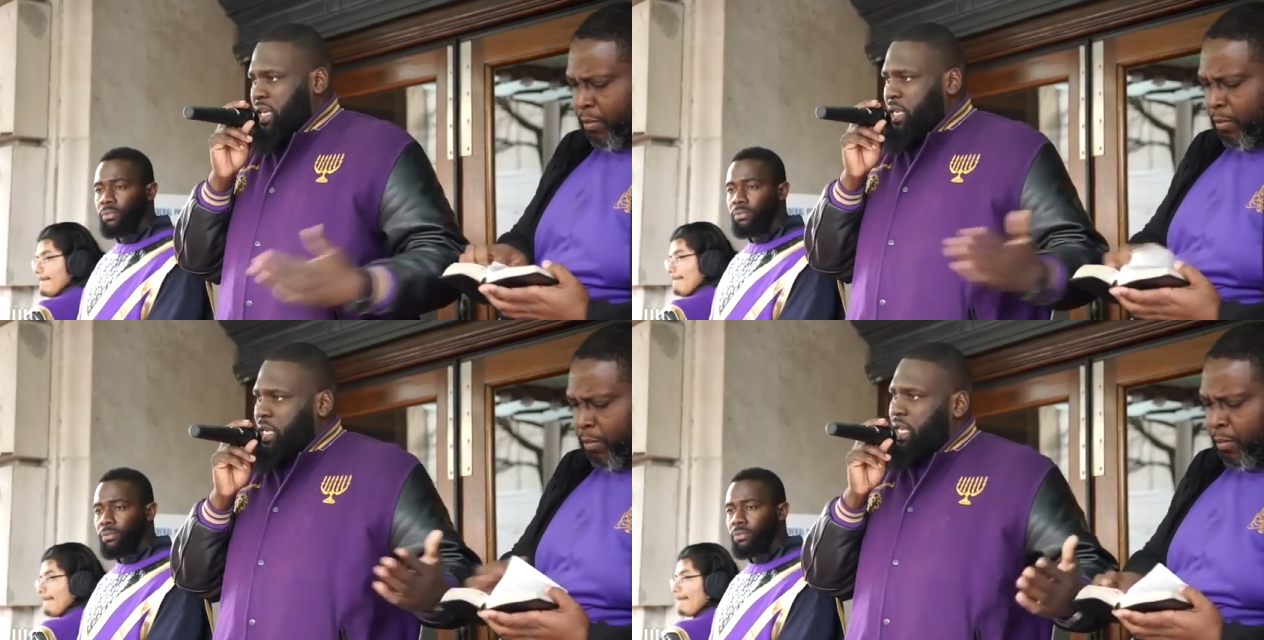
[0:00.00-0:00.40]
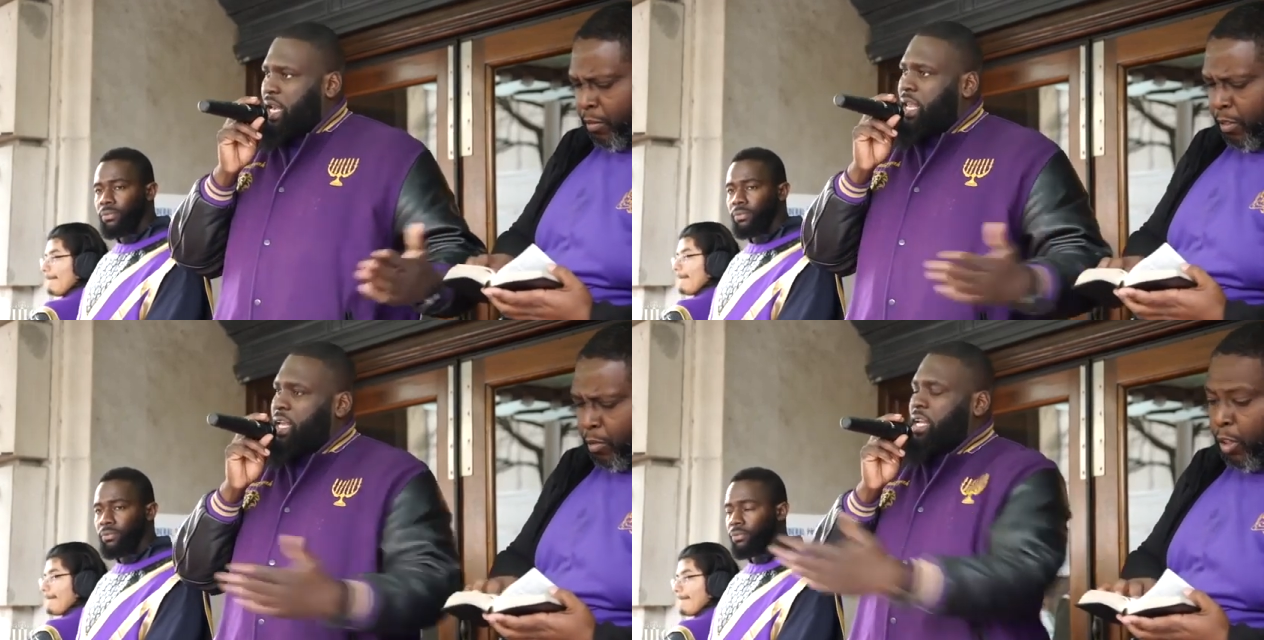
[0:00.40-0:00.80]
Speaker 1: take in
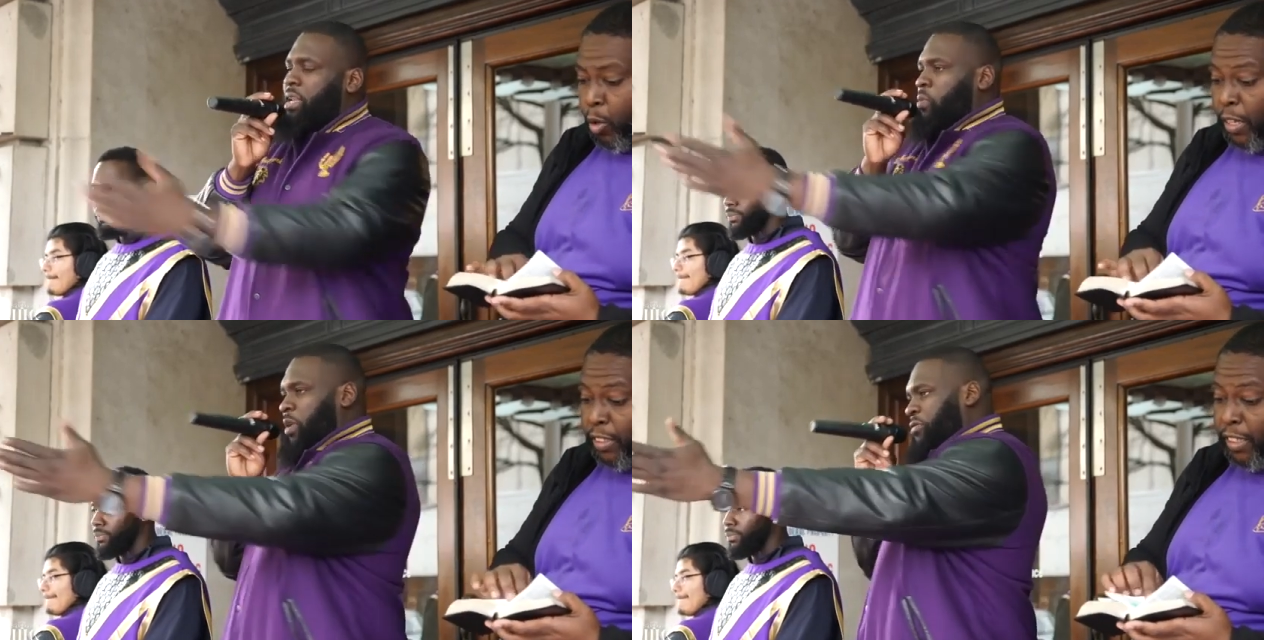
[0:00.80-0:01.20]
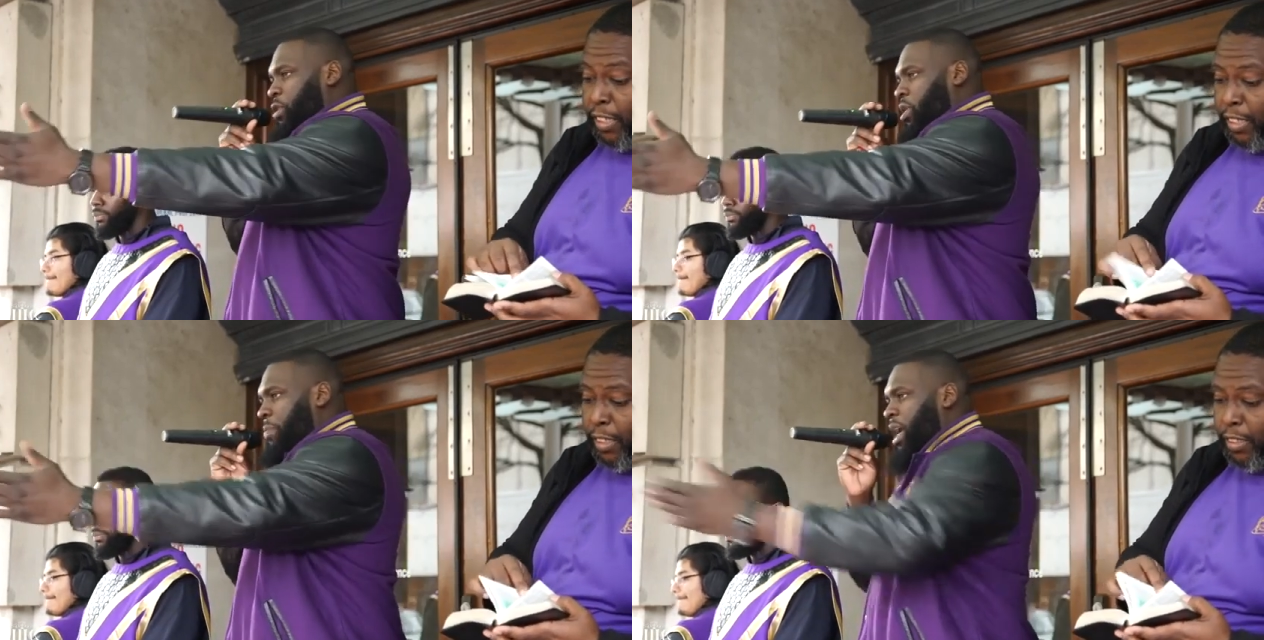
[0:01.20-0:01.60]
a letter. If
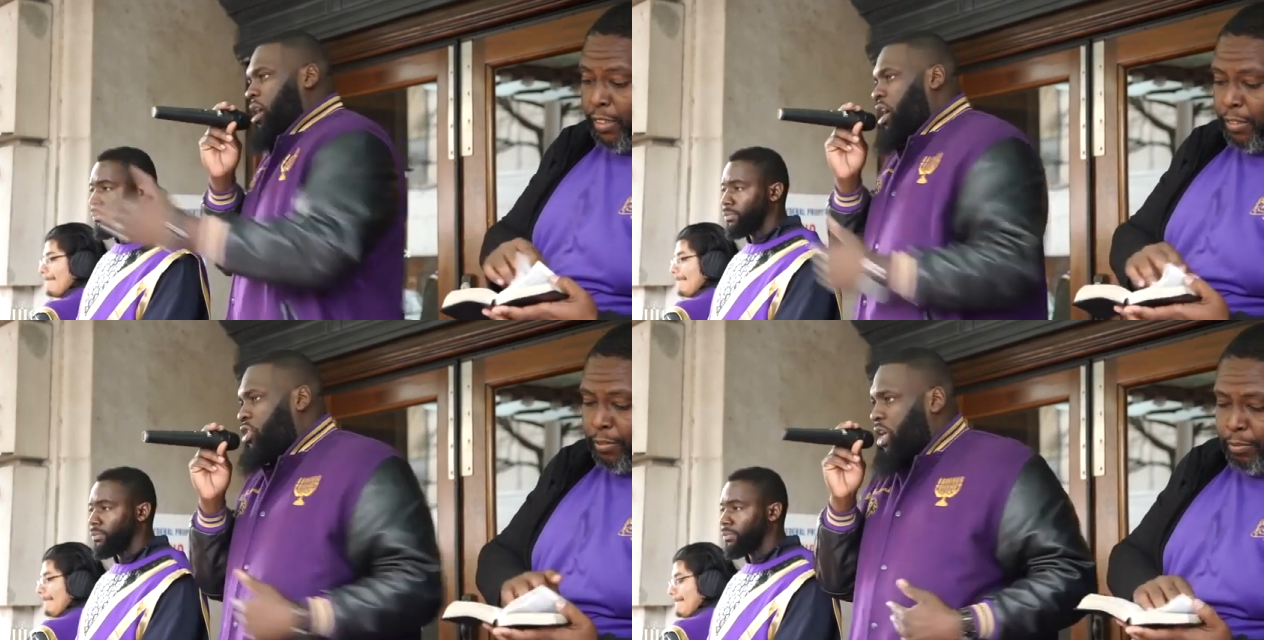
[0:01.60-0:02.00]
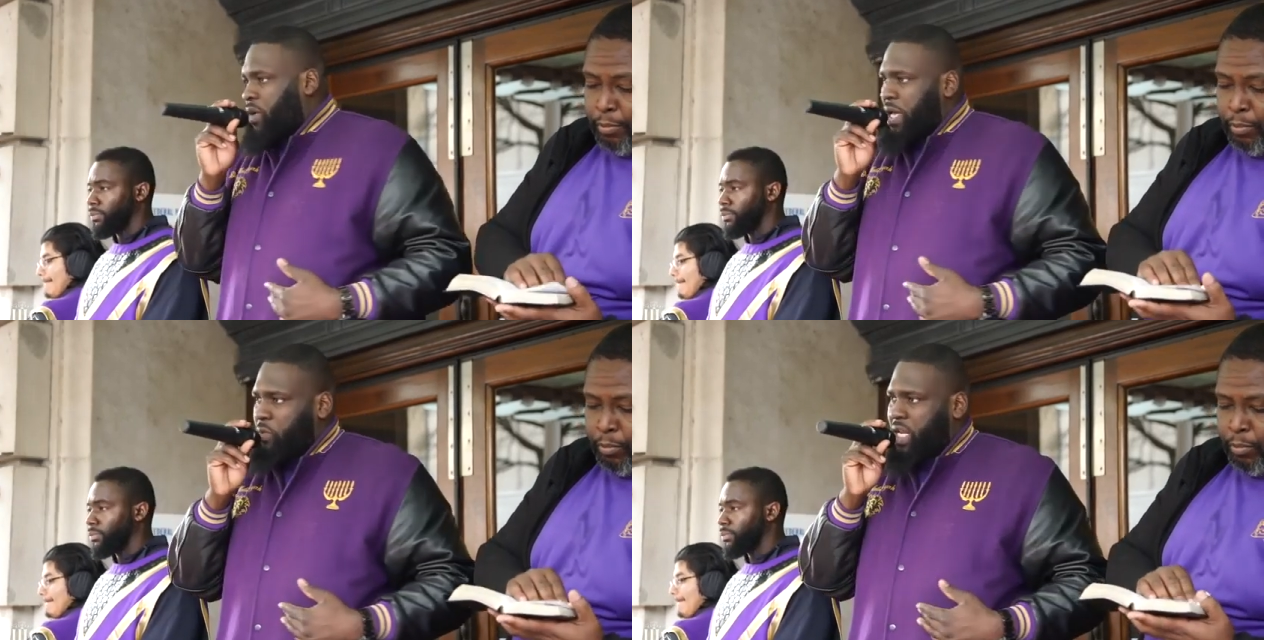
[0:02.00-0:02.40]
you come and
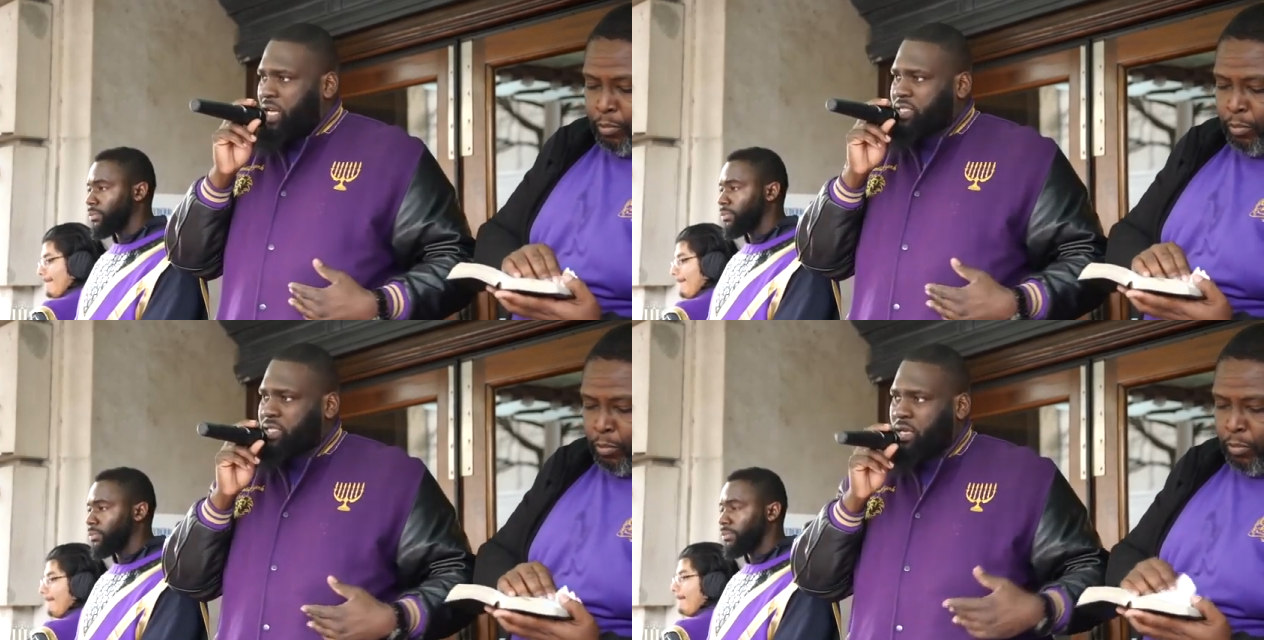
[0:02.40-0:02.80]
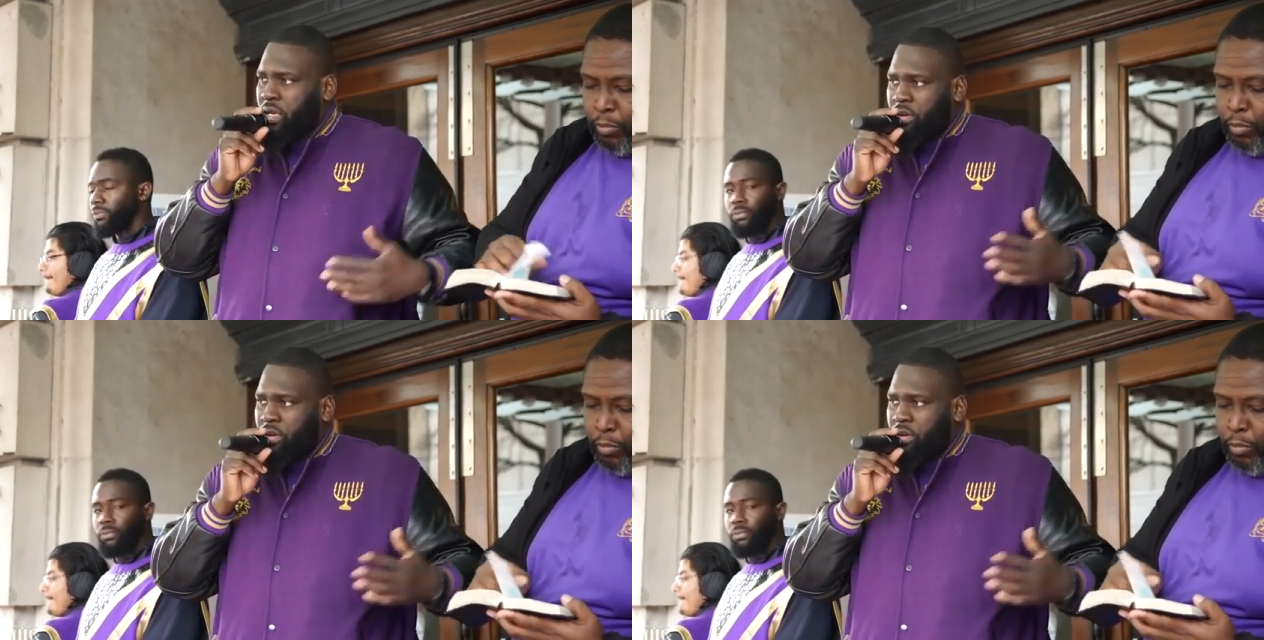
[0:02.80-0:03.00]
congregate with us,